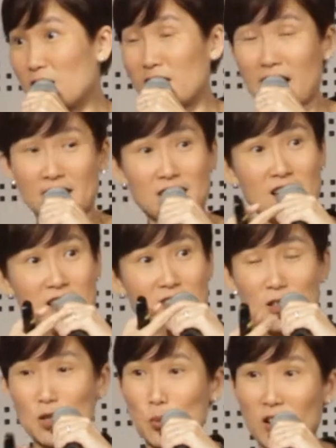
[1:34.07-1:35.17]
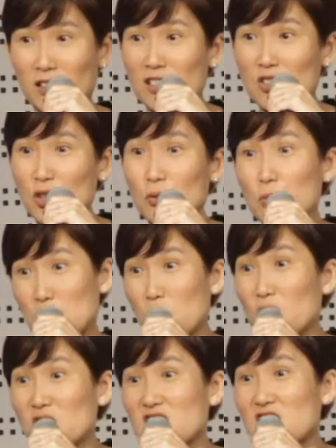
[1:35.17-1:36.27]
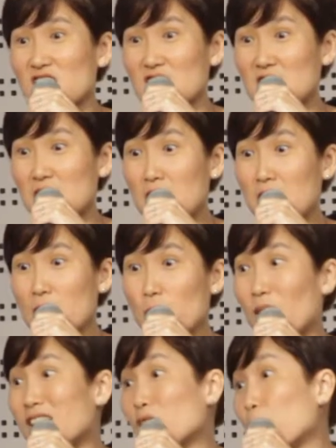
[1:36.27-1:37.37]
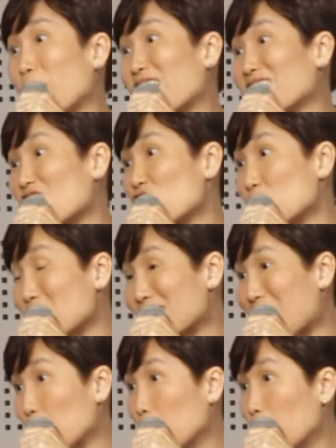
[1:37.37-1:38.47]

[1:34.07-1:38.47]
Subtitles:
like the instance where a teacher retorted and said, why didn't you pay attention just now?